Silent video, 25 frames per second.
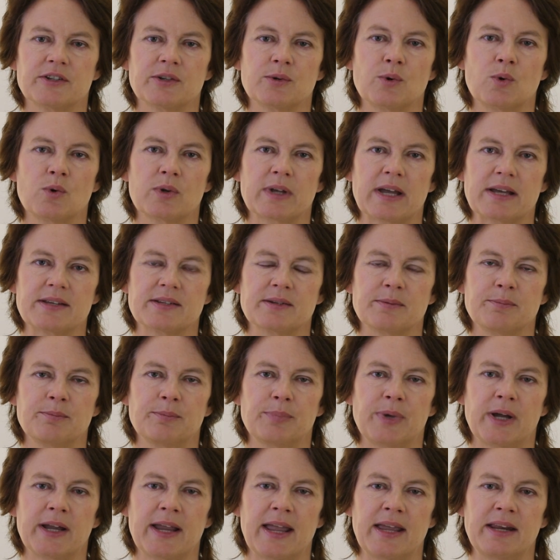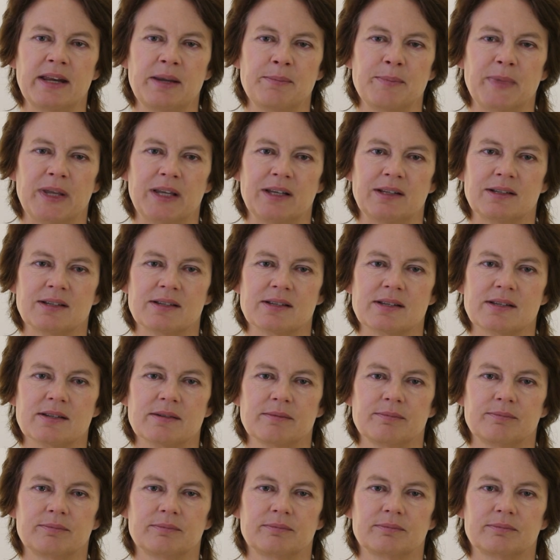to orgasm by any means.